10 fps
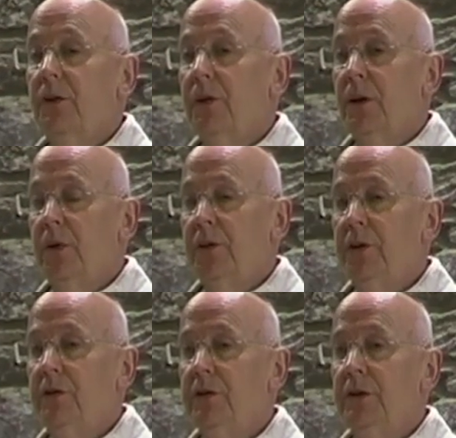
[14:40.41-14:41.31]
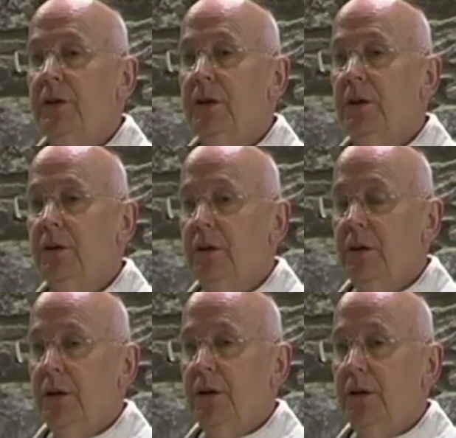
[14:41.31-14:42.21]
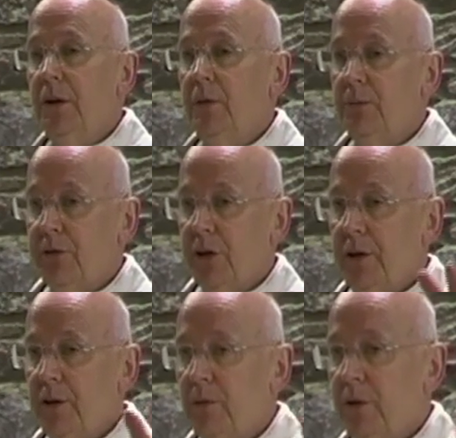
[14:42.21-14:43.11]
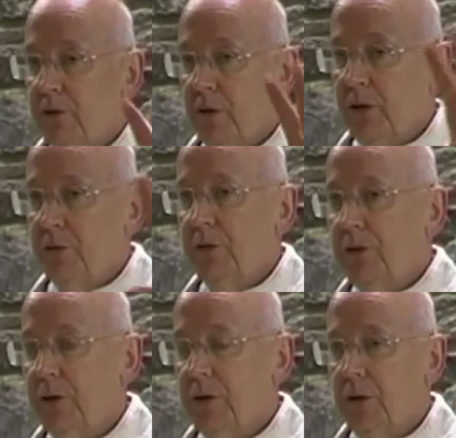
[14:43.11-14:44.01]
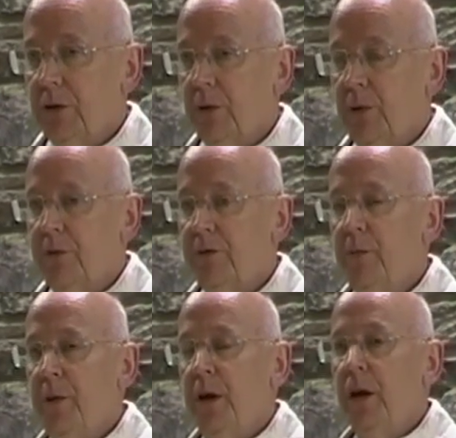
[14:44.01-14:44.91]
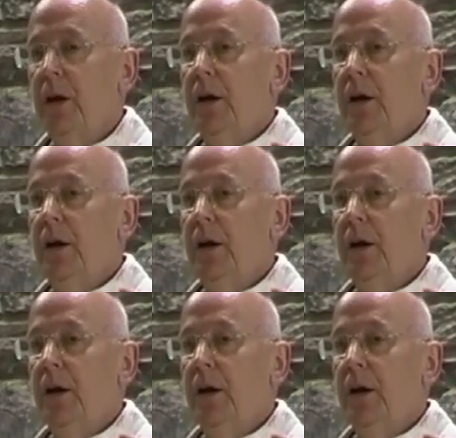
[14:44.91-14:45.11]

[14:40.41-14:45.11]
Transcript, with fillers: So I went over and I knelt beside him. His face was turned away from me.